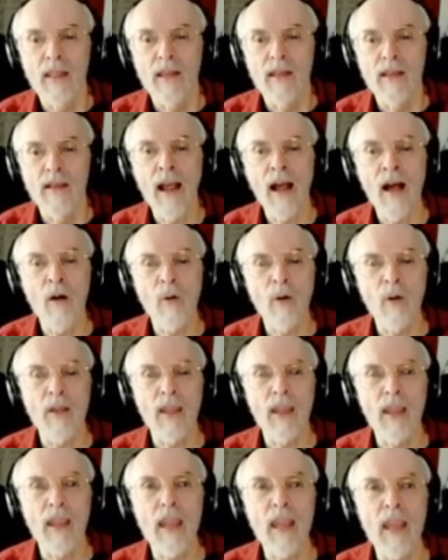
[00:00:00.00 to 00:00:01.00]
Now,
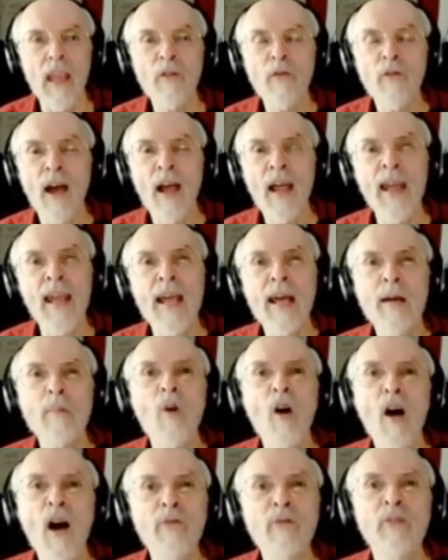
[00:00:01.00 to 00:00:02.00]
if I am
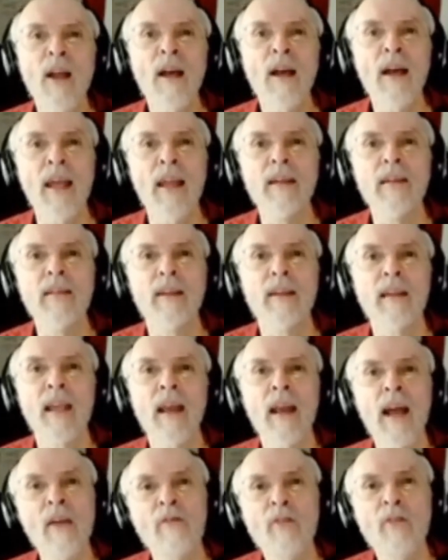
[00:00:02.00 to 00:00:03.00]
offline and
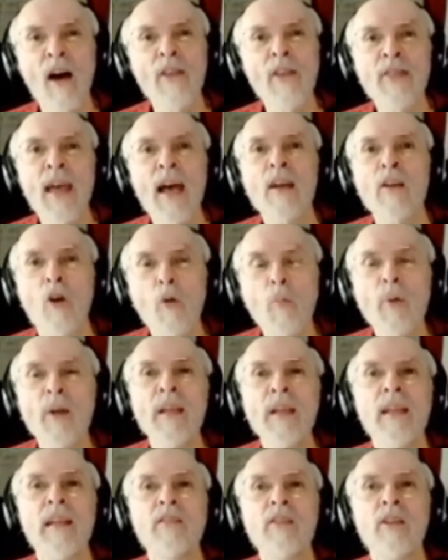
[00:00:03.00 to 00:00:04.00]
I've got that
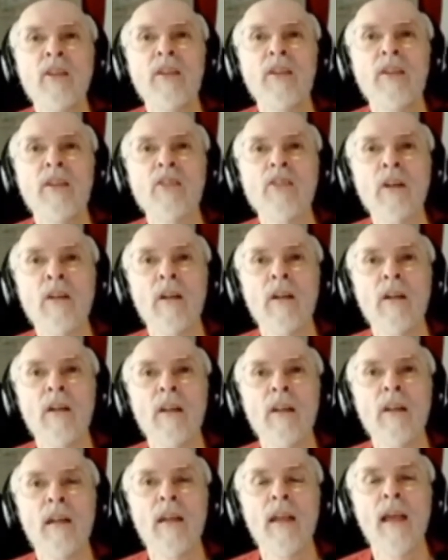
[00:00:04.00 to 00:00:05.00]
opening into the circle,
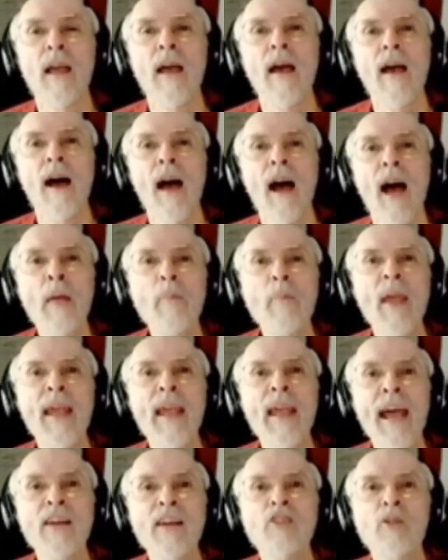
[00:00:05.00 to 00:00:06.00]
I may
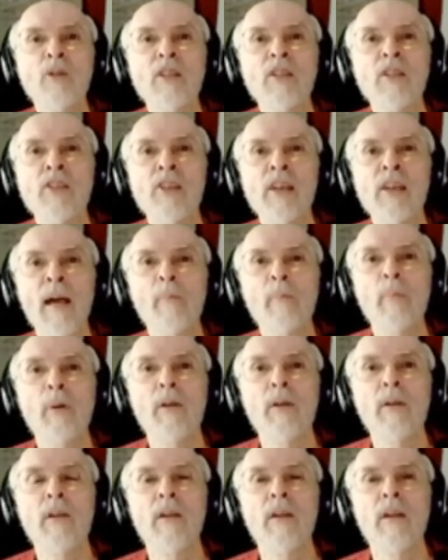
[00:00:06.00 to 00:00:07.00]
actually step
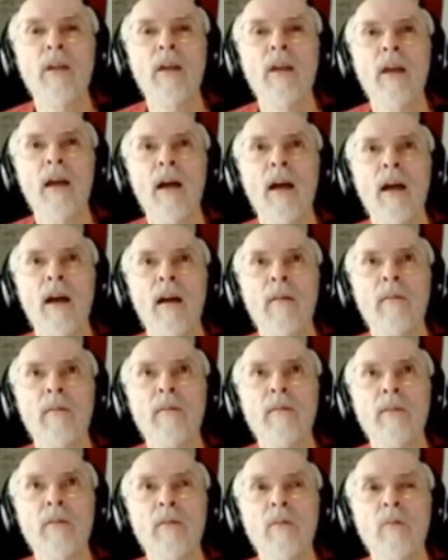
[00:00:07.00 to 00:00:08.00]

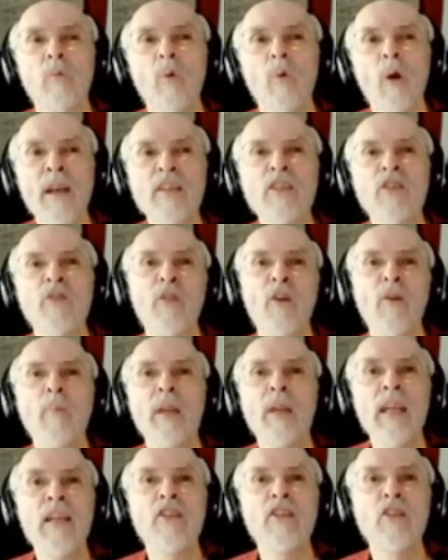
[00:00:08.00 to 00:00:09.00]
what is for
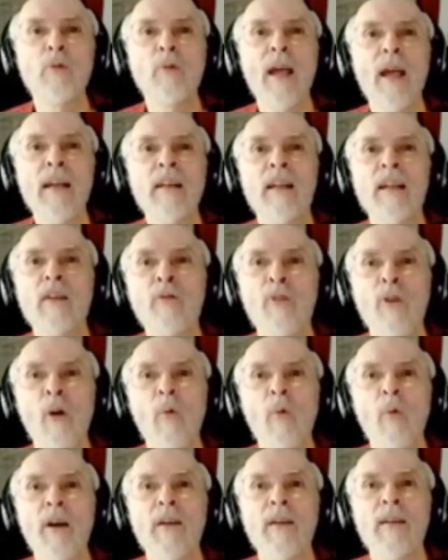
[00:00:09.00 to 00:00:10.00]
me directly
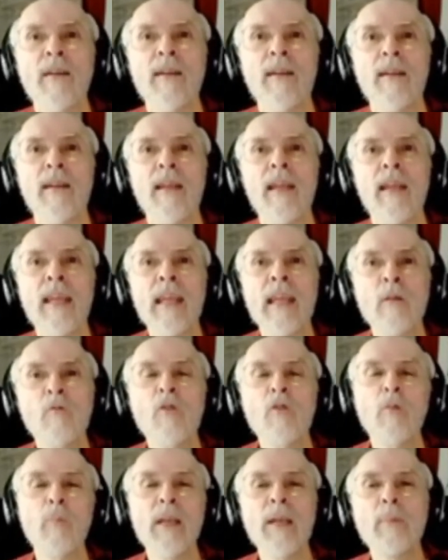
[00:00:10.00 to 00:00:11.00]
forward. It
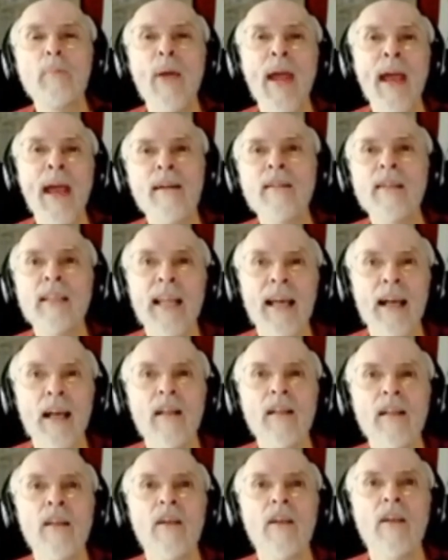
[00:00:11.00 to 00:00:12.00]
will be
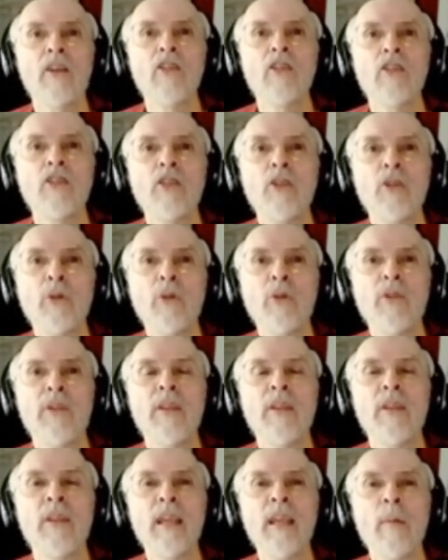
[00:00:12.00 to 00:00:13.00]
parallel to
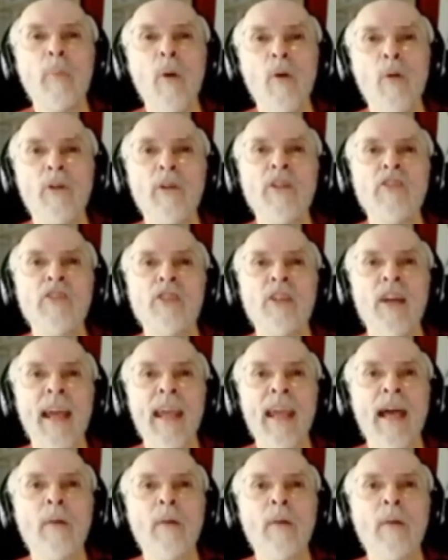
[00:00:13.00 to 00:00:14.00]
the opponent's
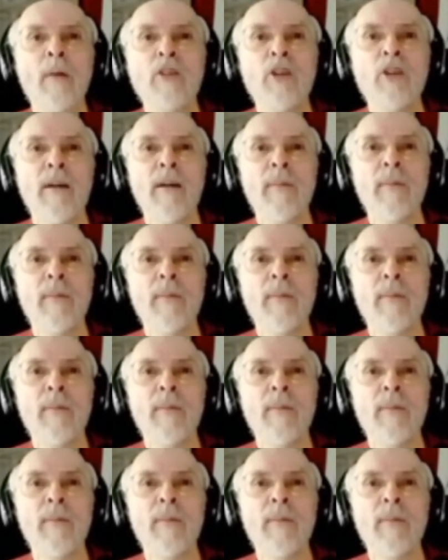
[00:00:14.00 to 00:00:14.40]
diameter.